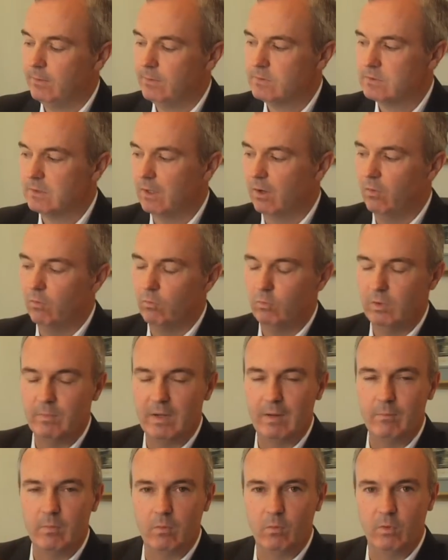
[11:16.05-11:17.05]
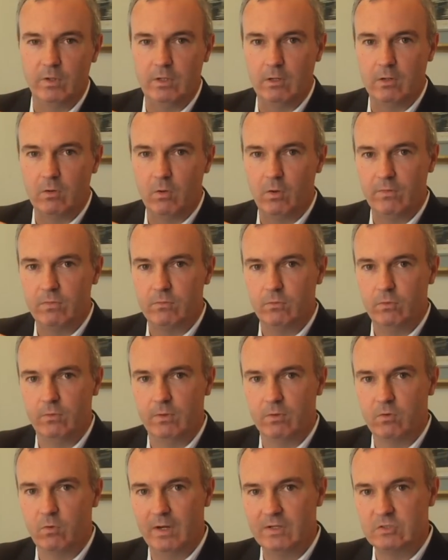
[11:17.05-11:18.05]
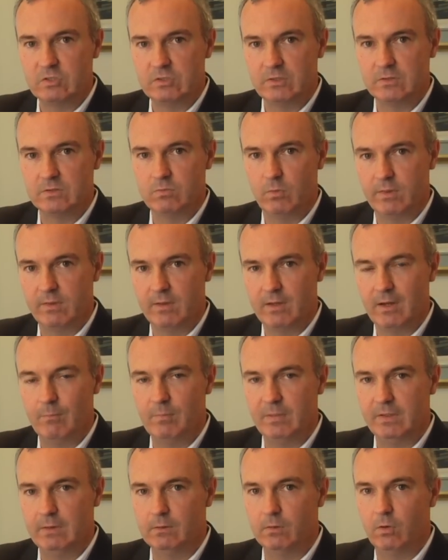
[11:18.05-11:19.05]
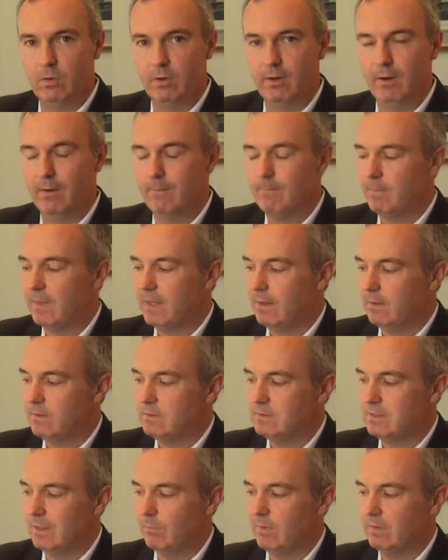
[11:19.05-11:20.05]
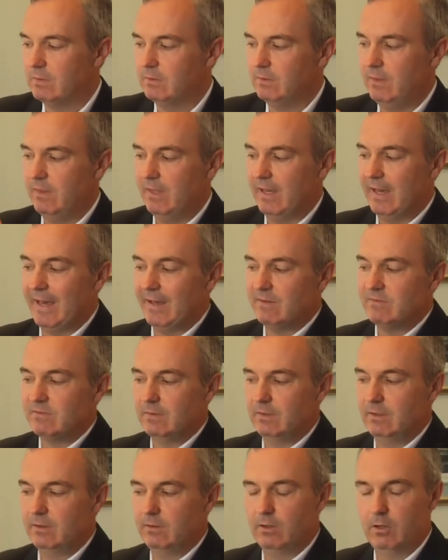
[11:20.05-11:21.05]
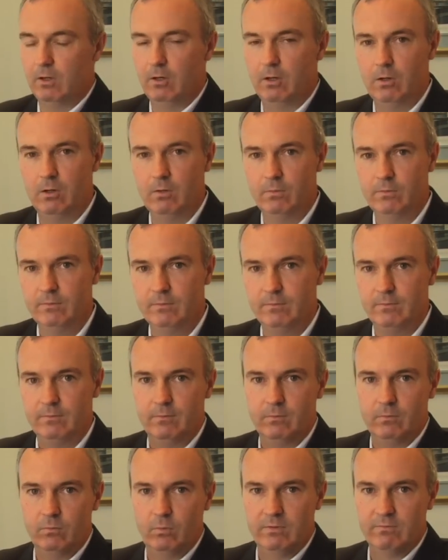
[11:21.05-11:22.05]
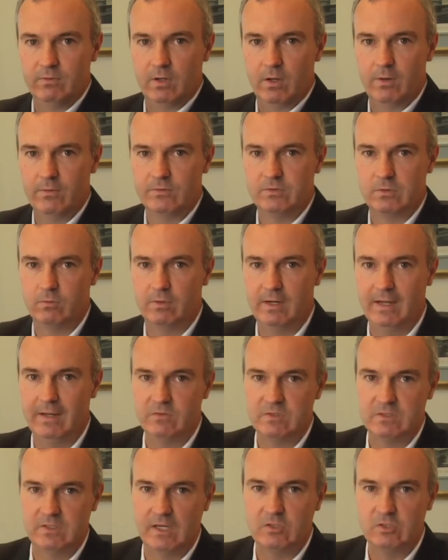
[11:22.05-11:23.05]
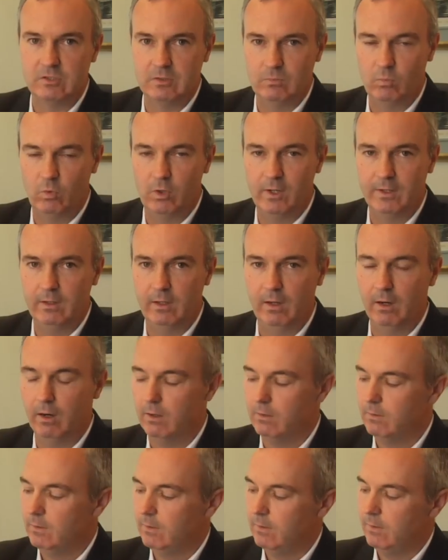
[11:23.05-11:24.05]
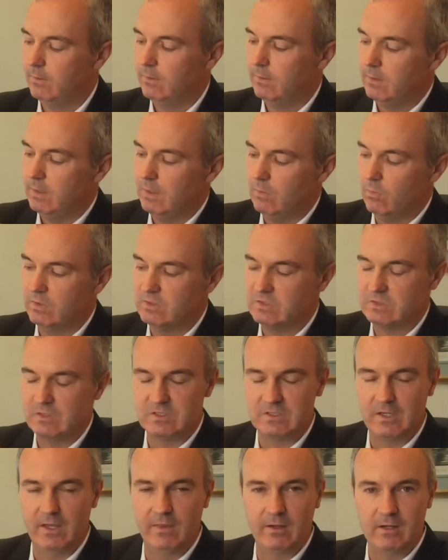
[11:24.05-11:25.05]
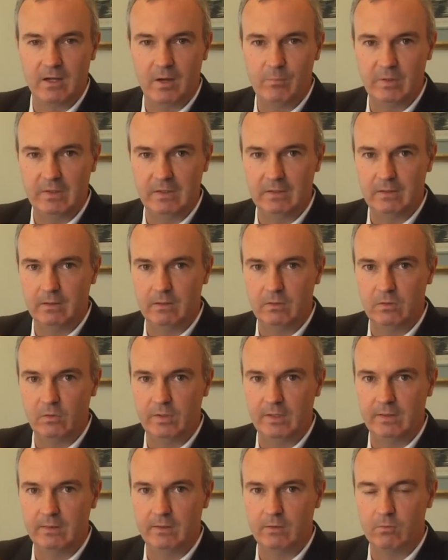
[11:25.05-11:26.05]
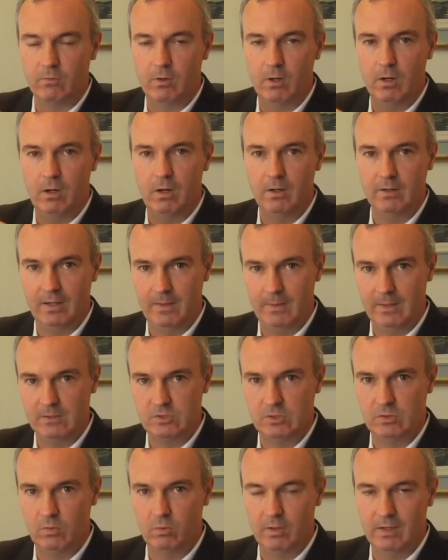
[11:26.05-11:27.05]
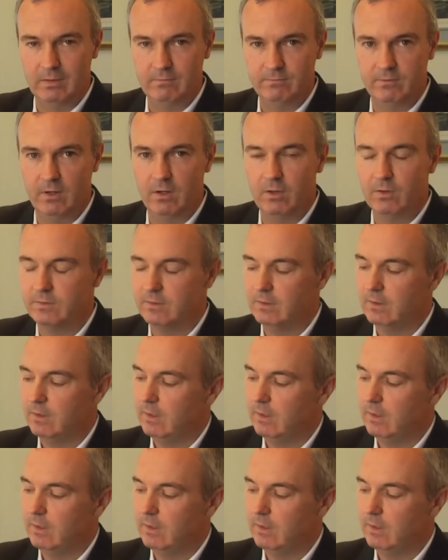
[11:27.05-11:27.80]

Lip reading: So remember, when you're going through the questions with the company lawyer, typically the accident all revolves around section 1 here. He wants to say the company didn't do anything wrong and that you were at fault.